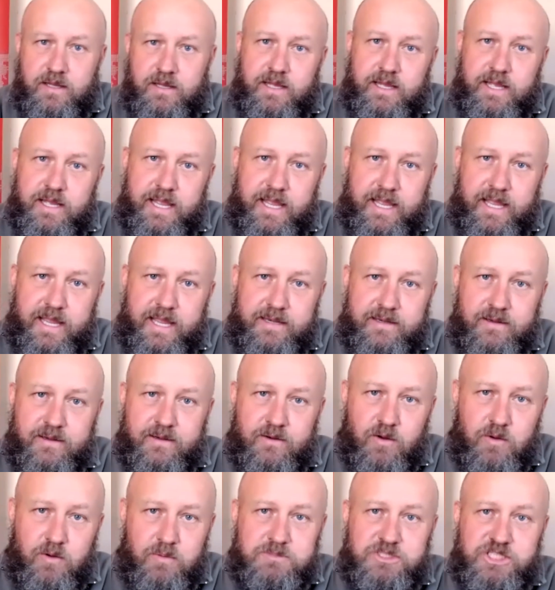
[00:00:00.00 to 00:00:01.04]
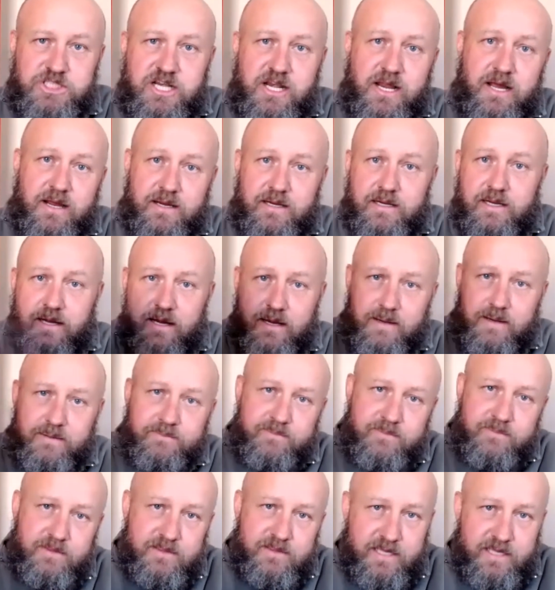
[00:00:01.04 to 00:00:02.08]
In Umhlanga,
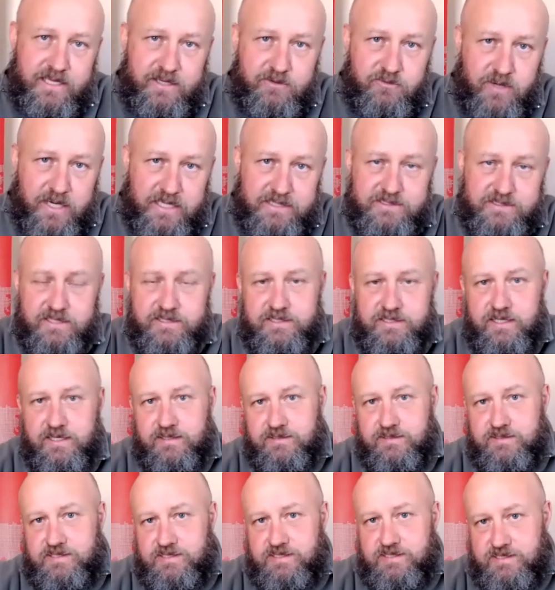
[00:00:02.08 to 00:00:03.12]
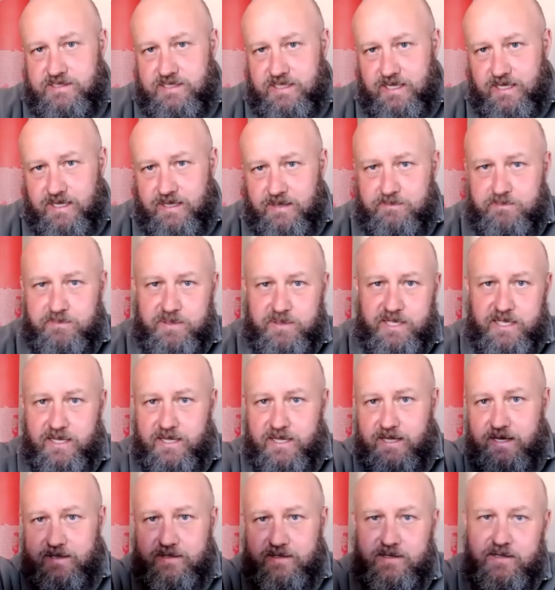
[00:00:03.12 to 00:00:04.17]
the residents
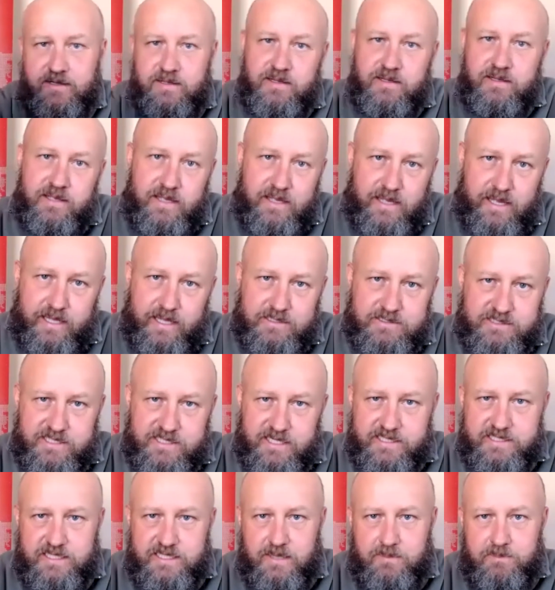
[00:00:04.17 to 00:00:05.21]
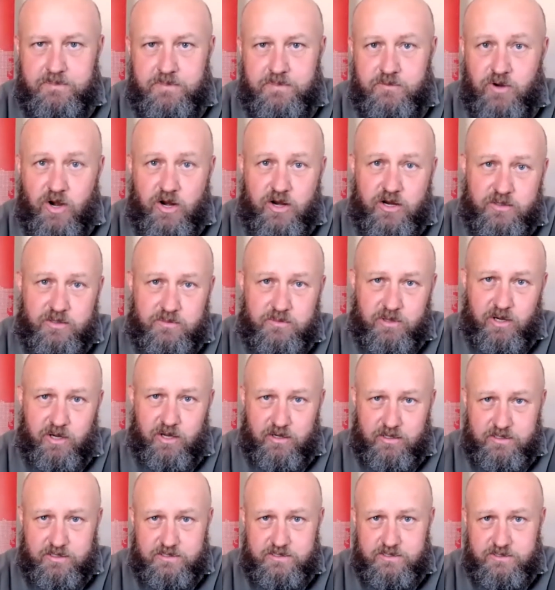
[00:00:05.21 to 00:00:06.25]
appeared and set up
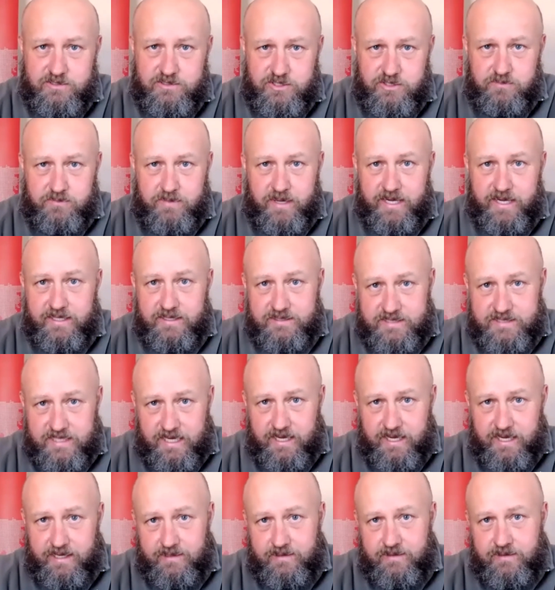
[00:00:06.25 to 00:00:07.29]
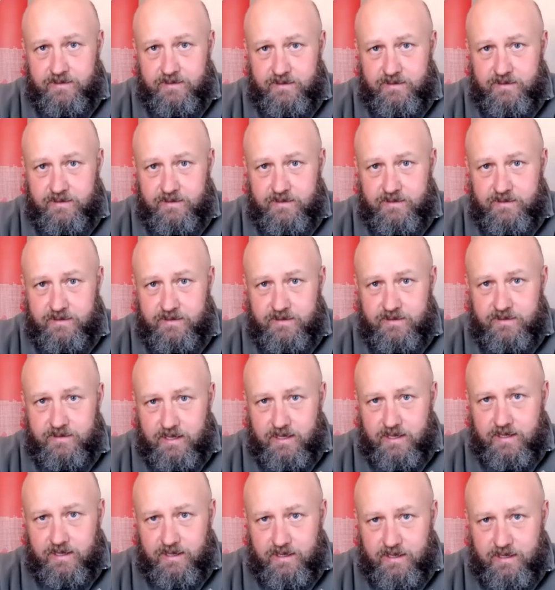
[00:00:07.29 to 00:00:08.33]
roadblocks to maintain
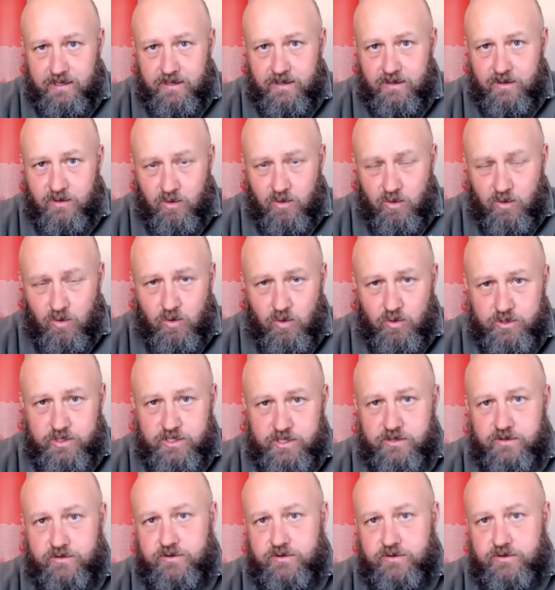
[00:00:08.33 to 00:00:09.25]
order.